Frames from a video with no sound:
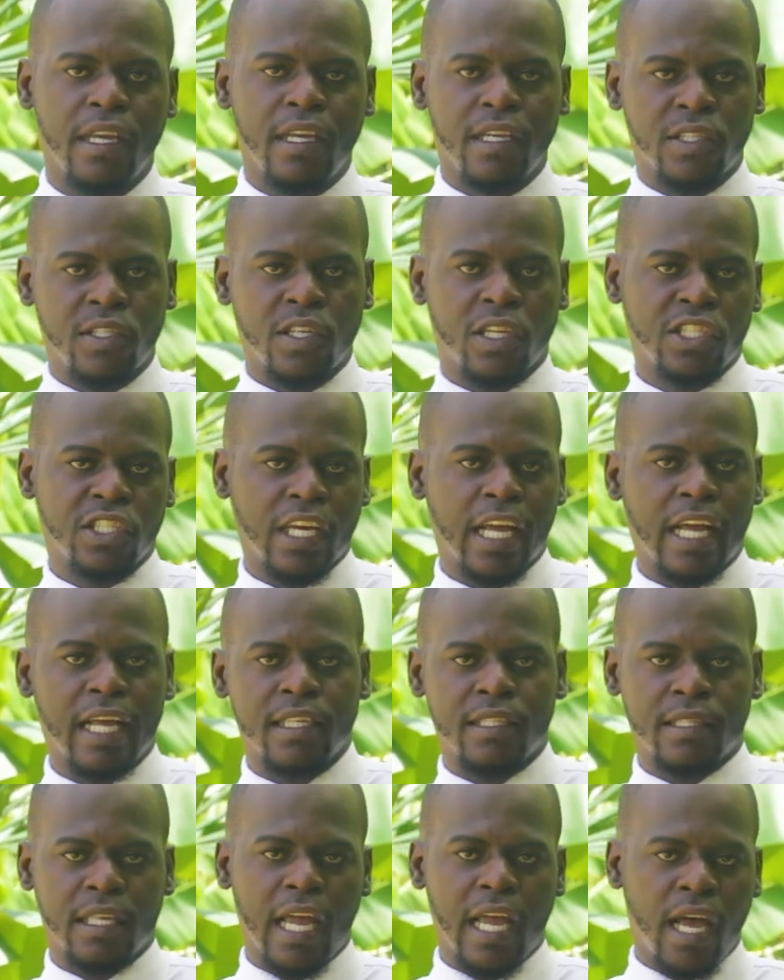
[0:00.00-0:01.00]
such
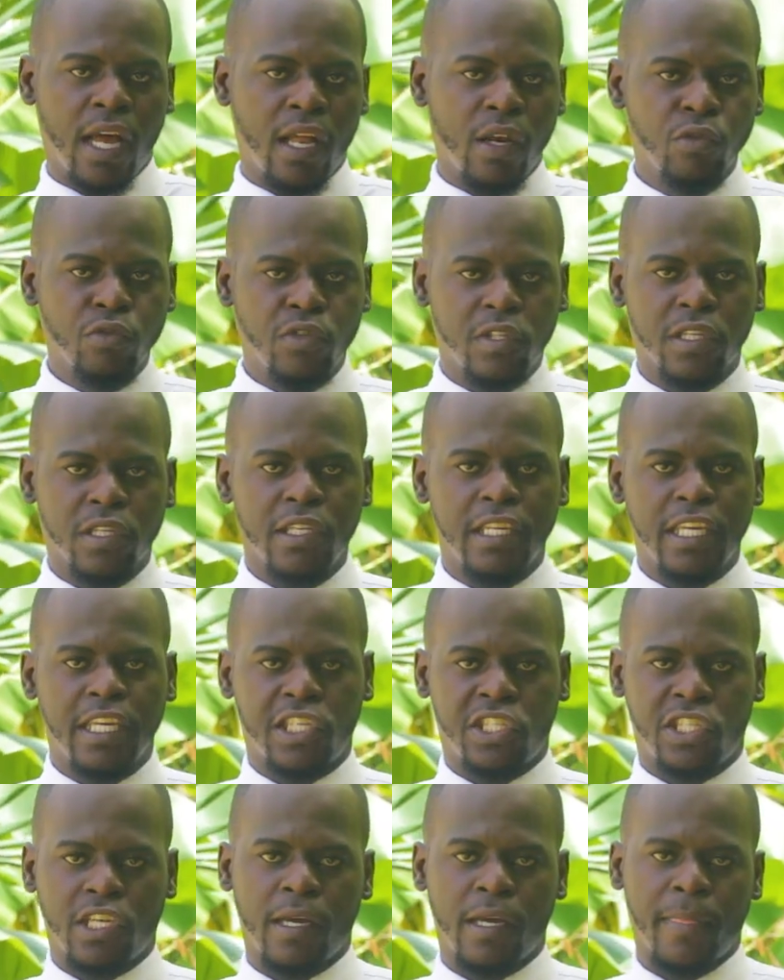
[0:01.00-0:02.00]
as
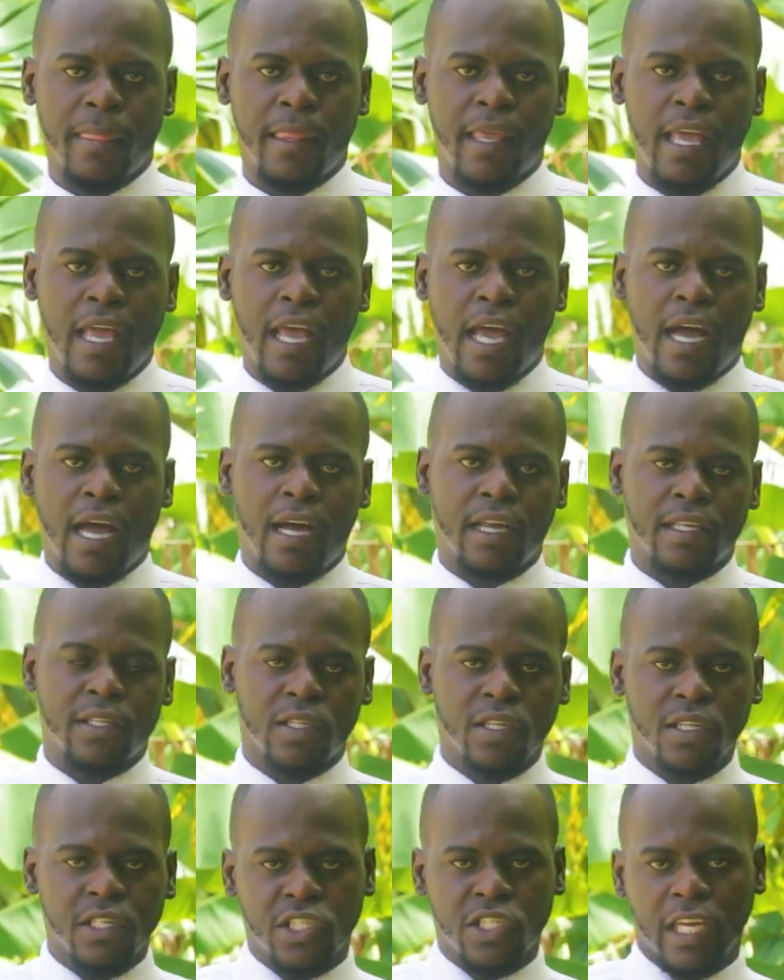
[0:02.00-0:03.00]
hallucination,
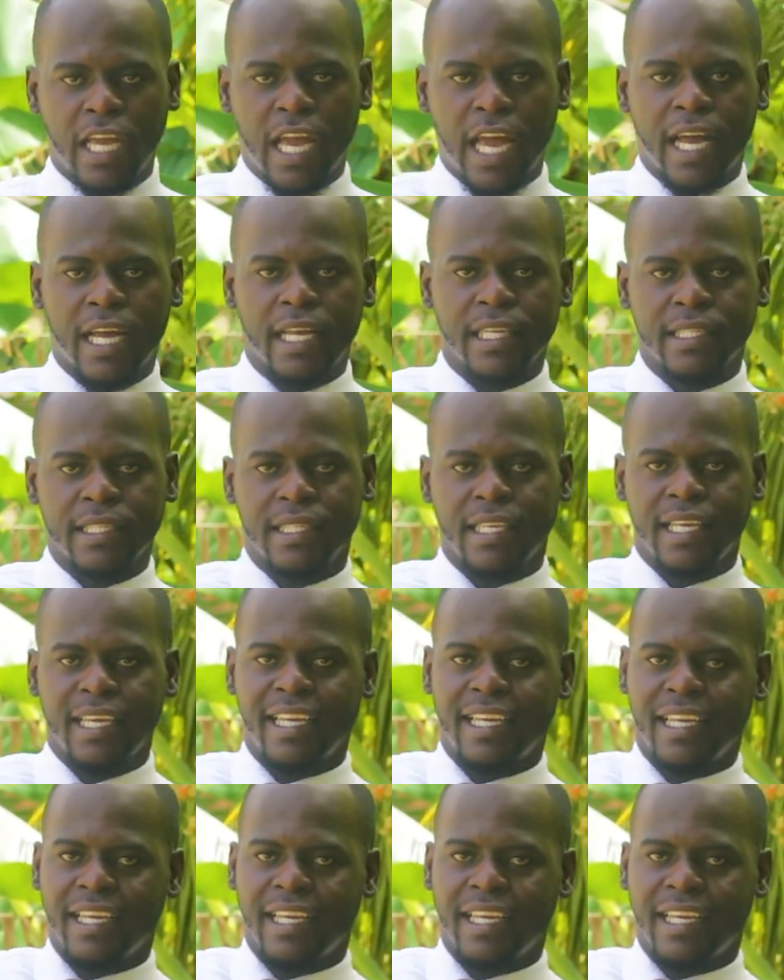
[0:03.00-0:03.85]
such as